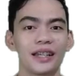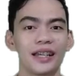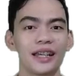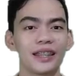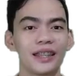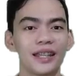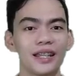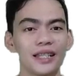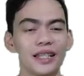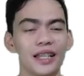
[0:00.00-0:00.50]

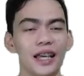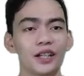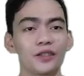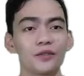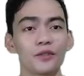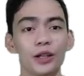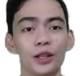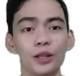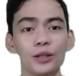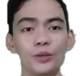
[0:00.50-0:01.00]
In this kind
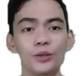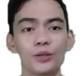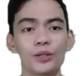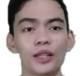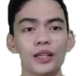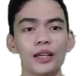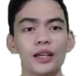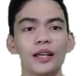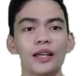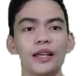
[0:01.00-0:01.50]
of
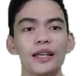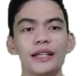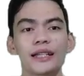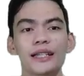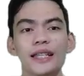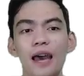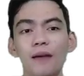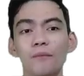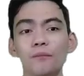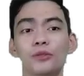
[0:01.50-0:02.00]
clues,
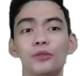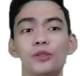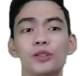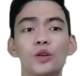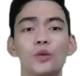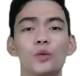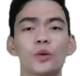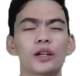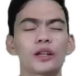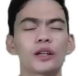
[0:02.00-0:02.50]

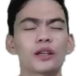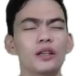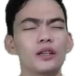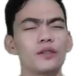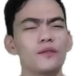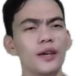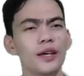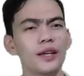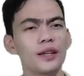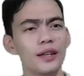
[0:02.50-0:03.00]
examples were
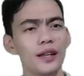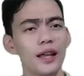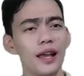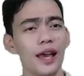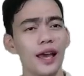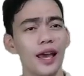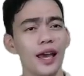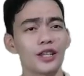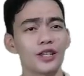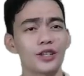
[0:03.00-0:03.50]
given
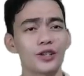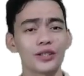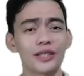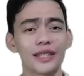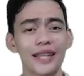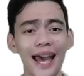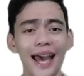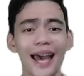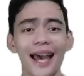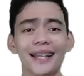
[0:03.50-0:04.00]
and your
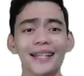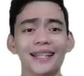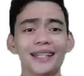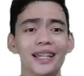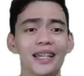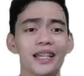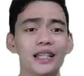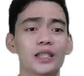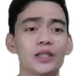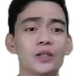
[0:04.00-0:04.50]

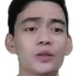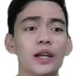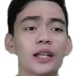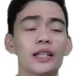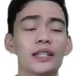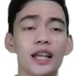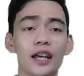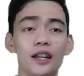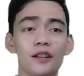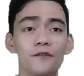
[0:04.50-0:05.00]
task is to
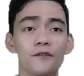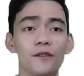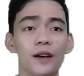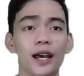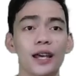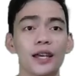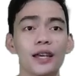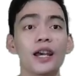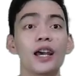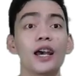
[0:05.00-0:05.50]

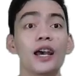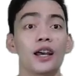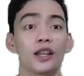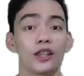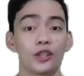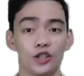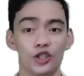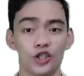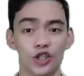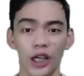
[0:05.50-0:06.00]
identify
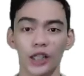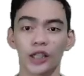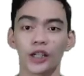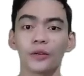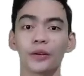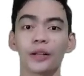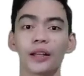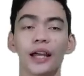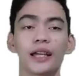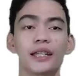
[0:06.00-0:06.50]
the
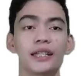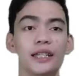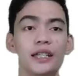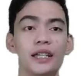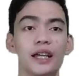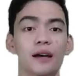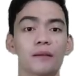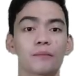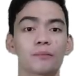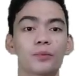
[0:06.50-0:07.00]
general
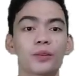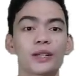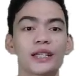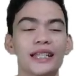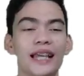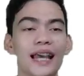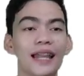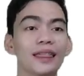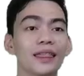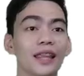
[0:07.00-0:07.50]
idea
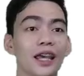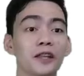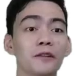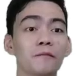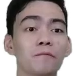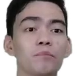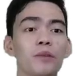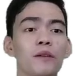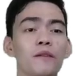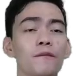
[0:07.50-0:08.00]

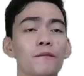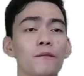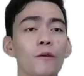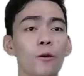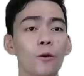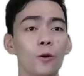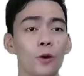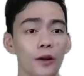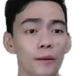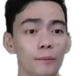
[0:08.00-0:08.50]
presented
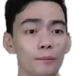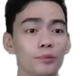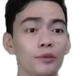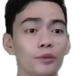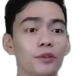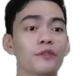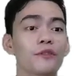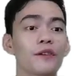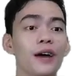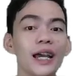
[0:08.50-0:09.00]
before
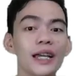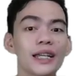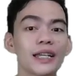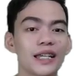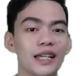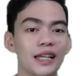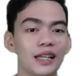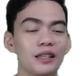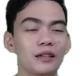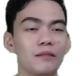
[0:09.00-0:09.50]

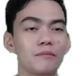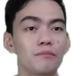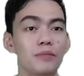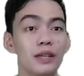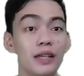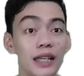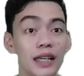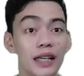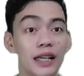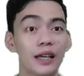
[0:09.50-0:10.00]
providing the
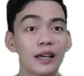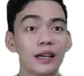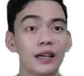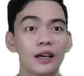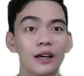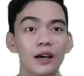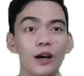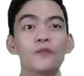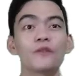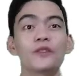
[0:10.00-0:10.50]
meaning
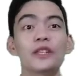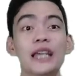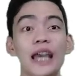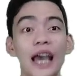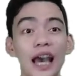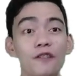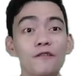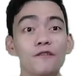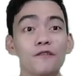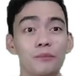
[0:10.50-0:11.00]
of the
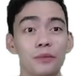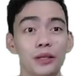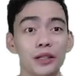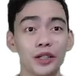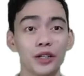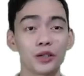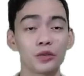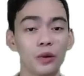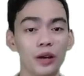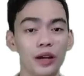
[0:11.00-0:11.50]

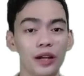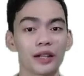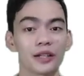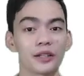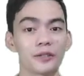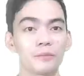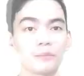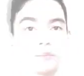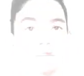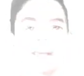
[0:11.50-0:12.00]
unfamiliar
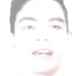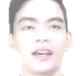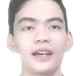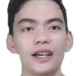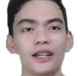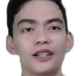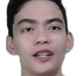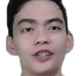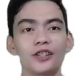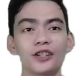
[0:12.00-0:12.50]
word.
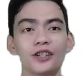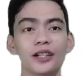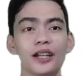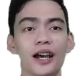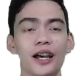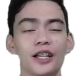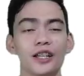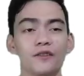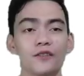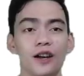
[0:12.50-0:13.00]
Another
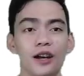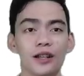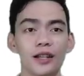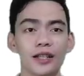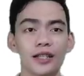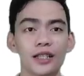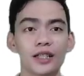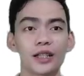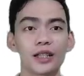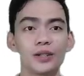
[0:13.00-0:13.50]
kind of
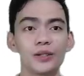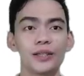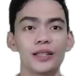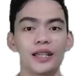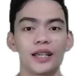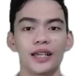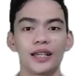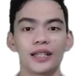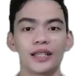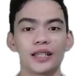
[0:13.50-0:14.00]
context
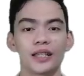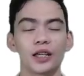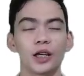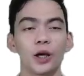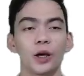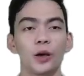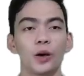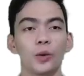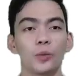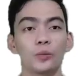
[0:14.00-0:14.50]
clues is
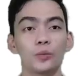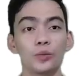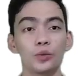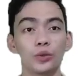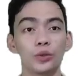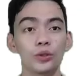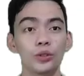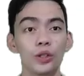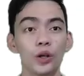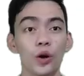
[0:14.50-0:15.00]

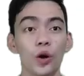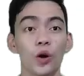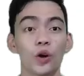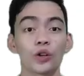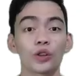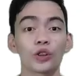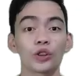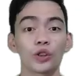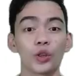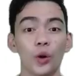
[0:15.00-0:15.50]
mood
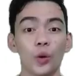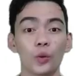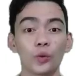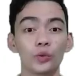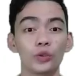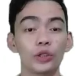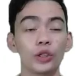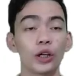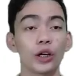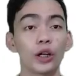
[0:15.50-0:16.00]
or
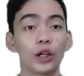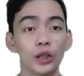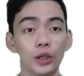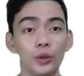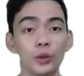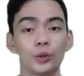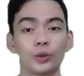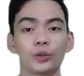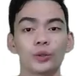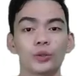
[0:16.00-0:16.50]
tone
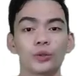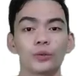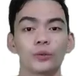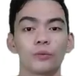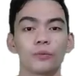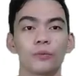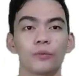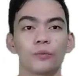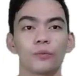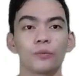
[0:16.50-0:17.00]
clue,
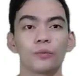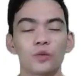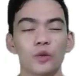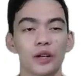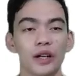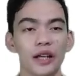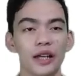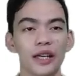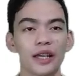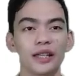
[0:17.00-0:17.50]

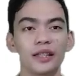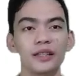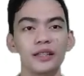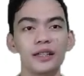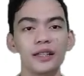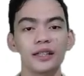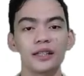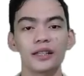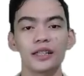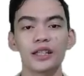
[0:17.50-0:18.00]
wherein
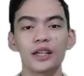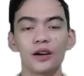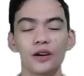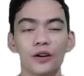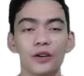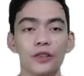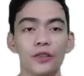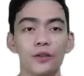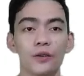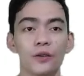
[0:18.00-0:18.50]
the
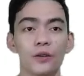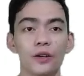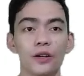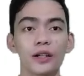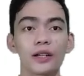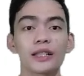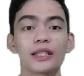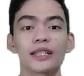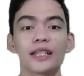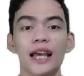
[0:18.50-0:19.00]
author
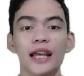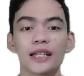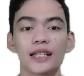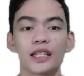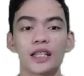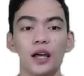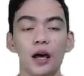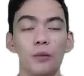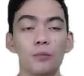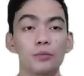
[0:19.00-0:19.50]

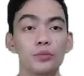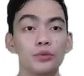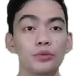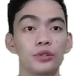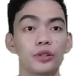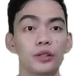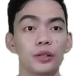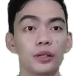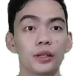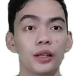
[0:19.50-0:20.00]
sets a
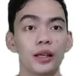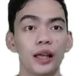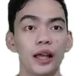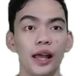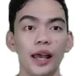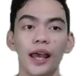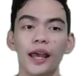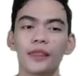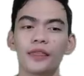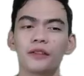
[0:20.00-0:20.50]
mood,
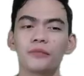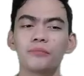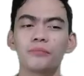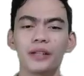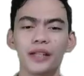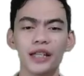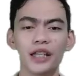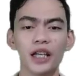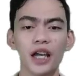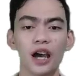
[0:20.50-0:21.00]
and the
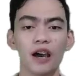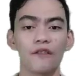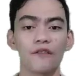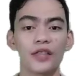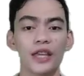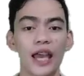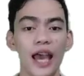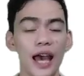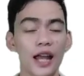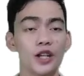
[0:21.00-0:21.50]
meaning of
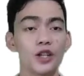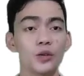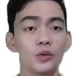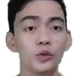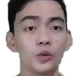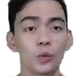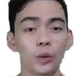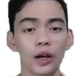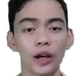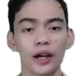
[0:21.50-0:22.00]
the
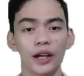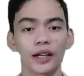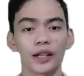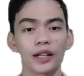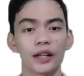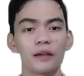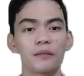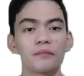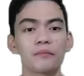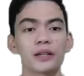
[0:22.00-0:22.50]
unknown
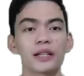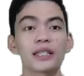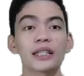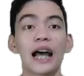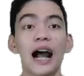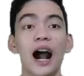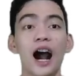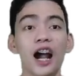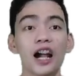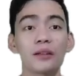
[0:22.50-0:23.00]
word must
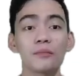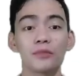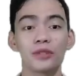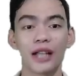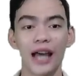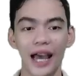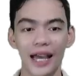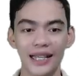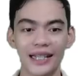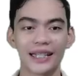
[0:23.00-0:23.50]

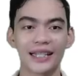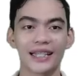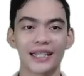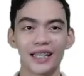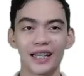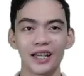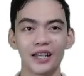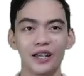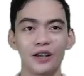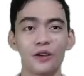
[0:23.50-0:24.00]
harmonize
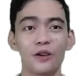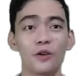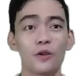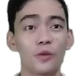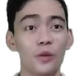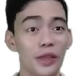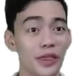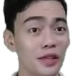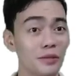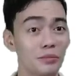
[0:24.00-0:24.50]

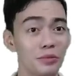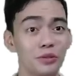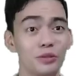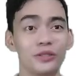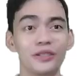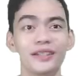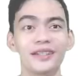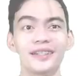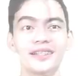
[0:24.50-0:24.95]
with the mood.